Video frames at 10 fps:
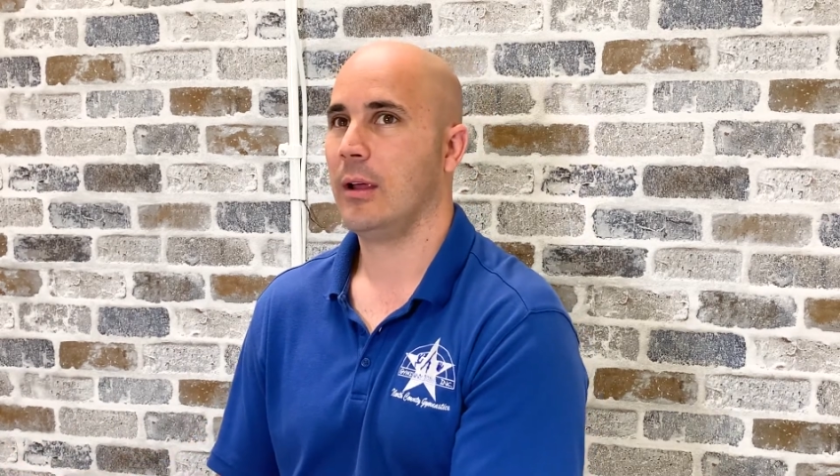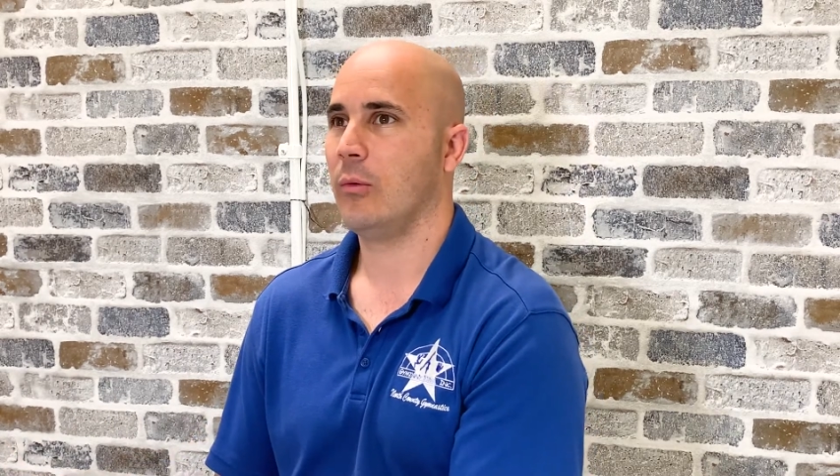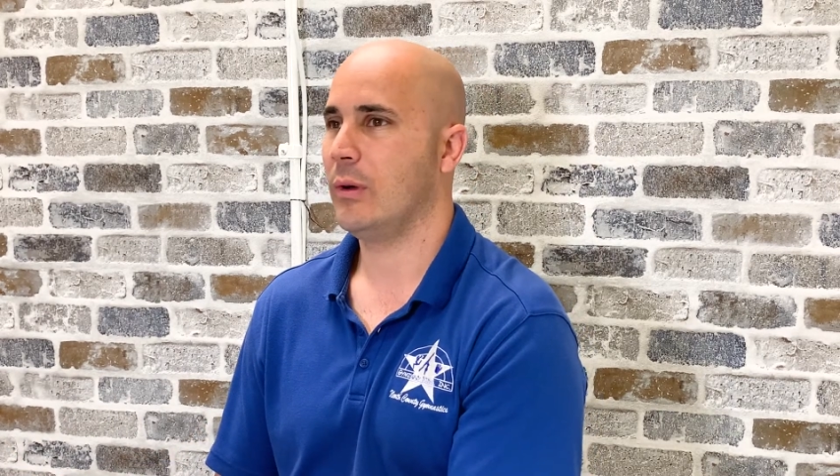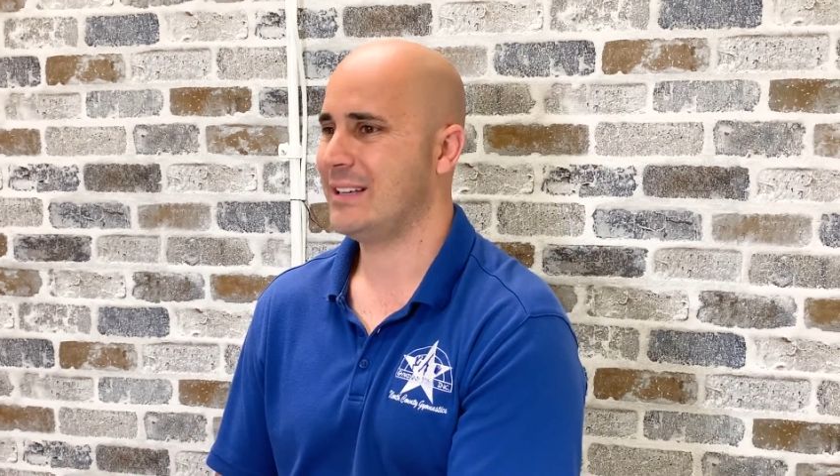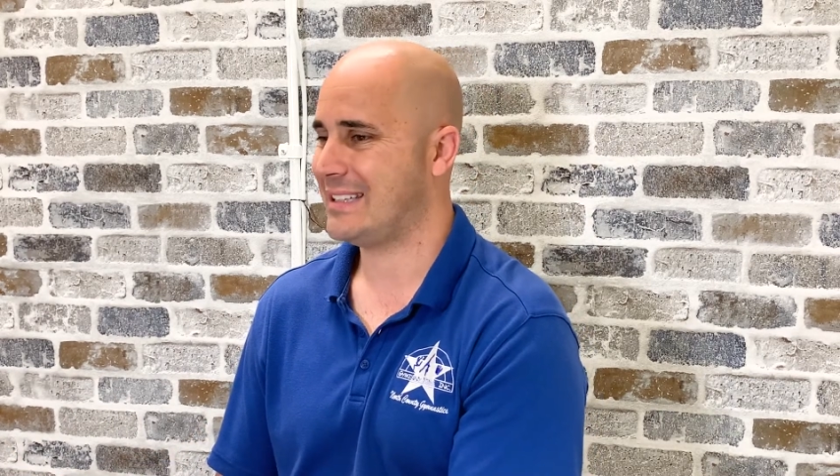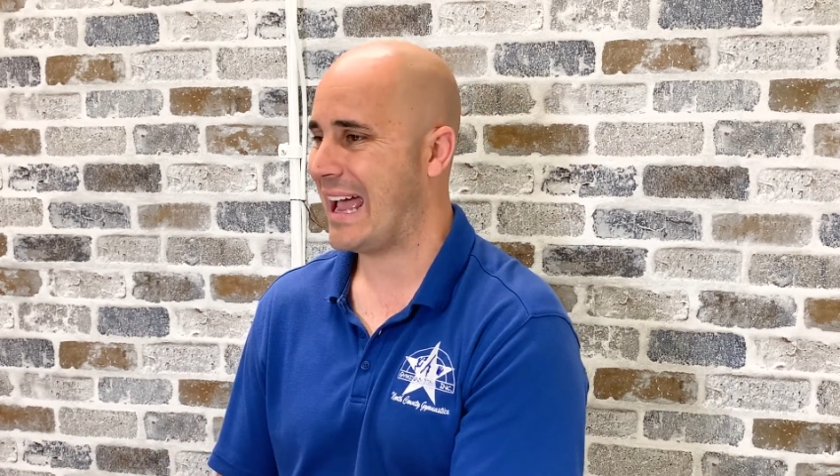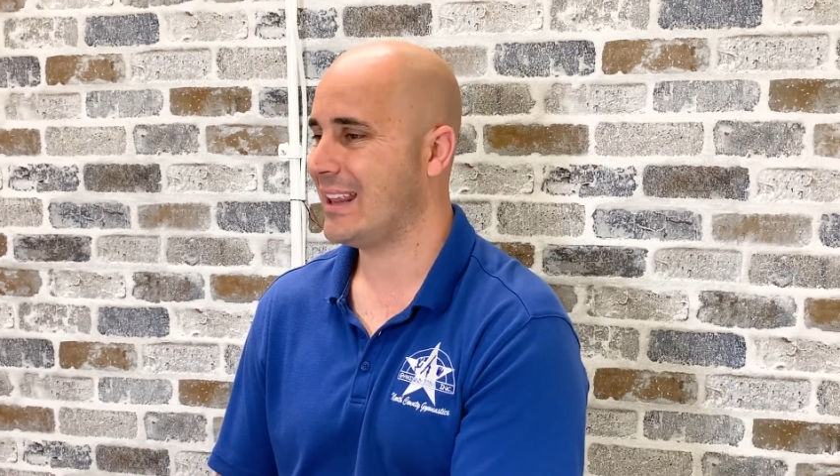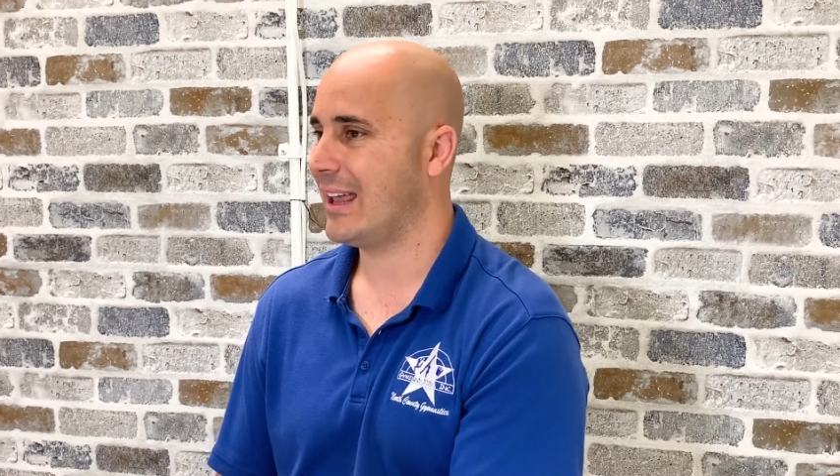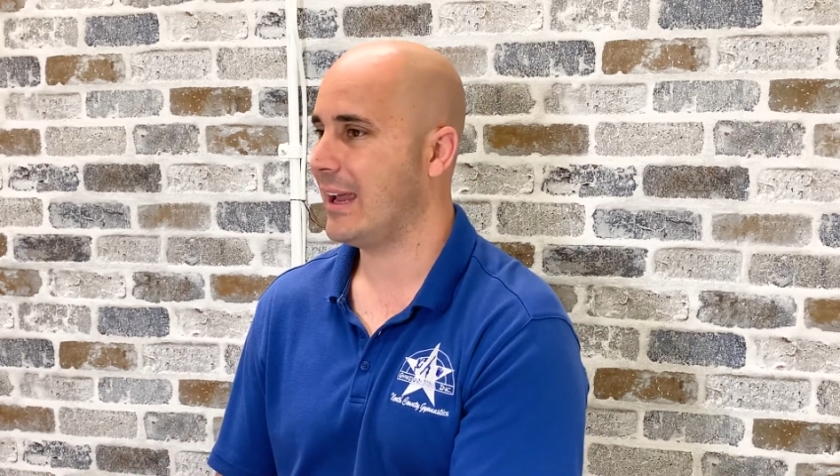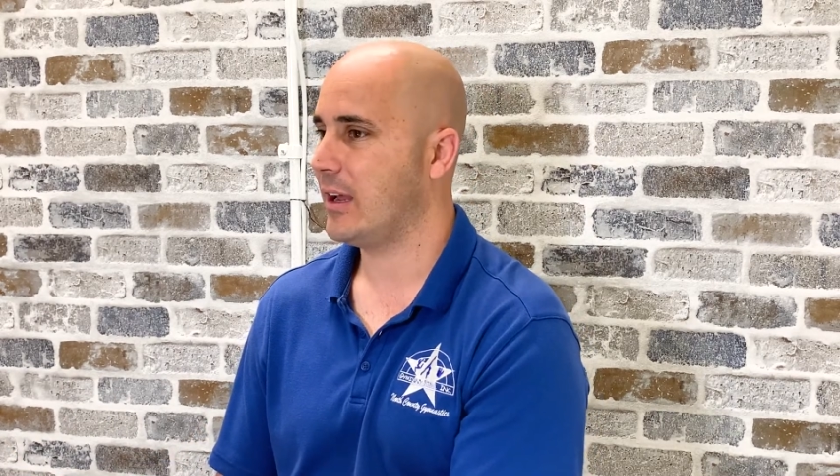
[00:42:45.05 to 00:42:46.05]
What is
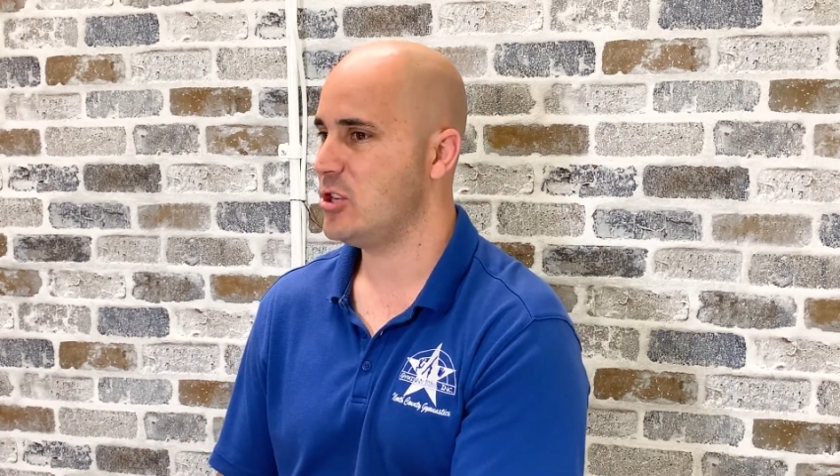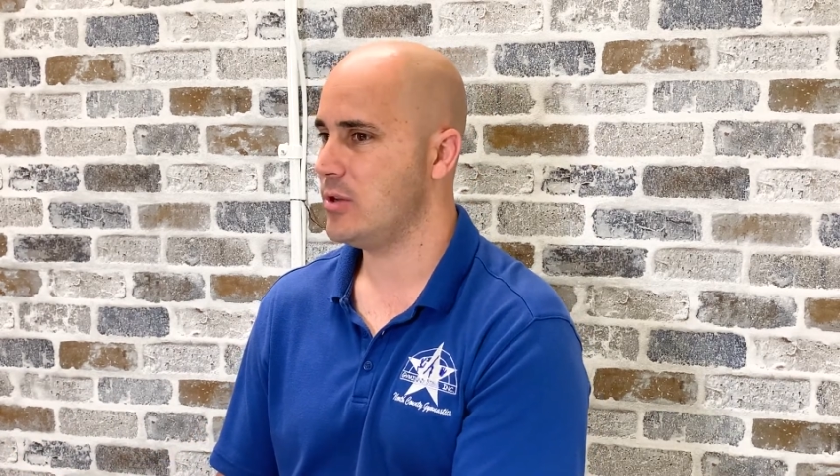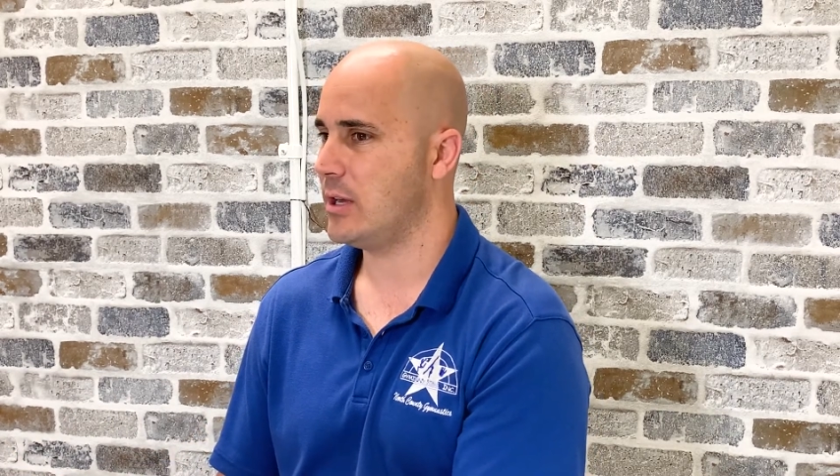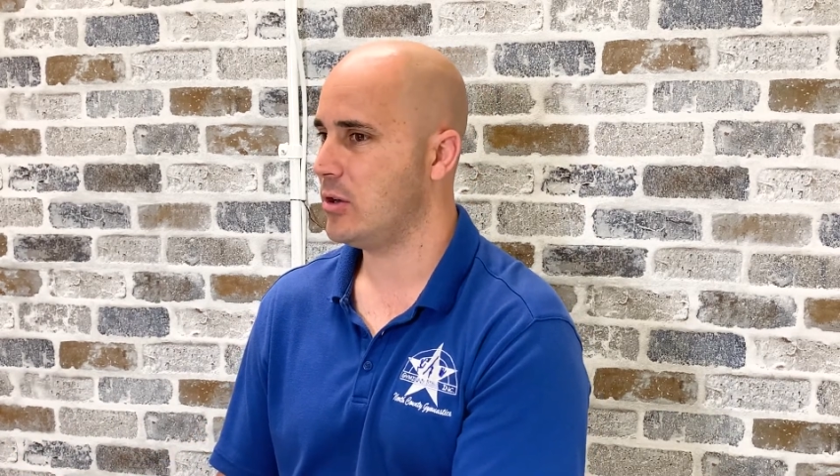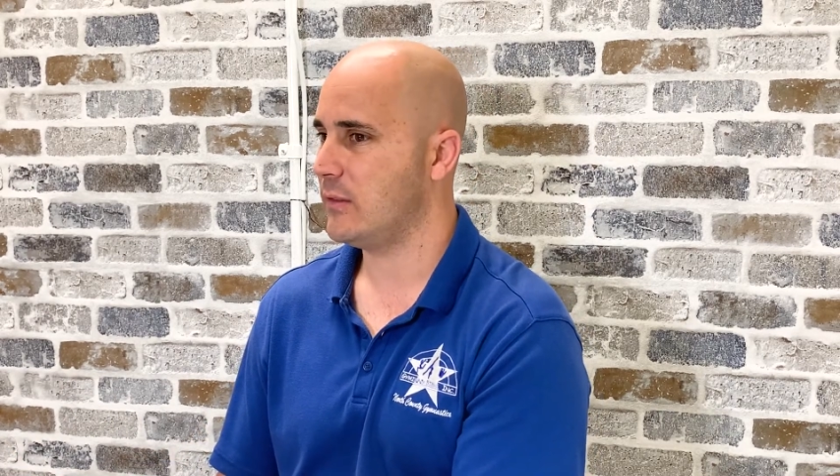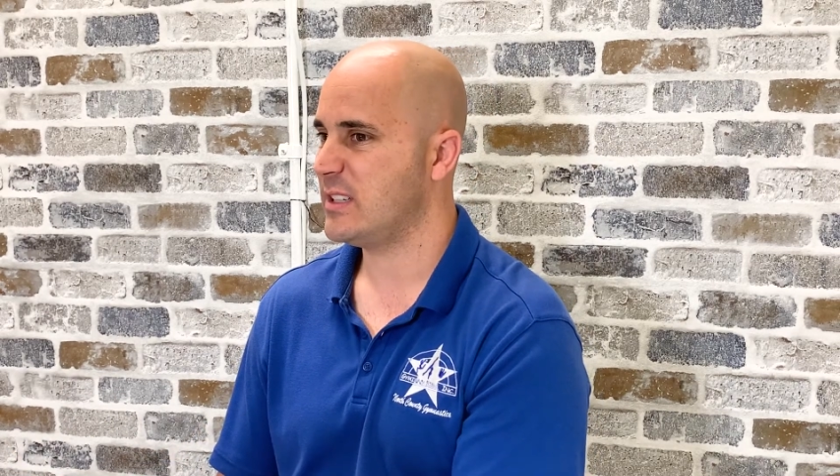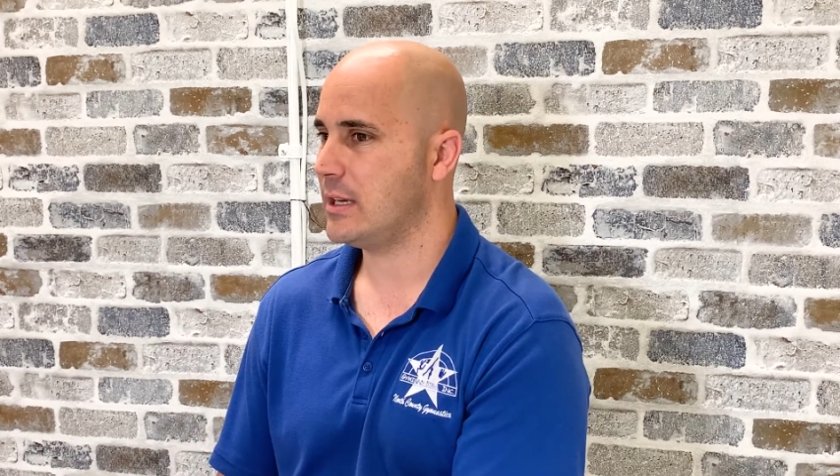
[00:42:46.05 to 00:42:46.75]
that like? Do you get nervous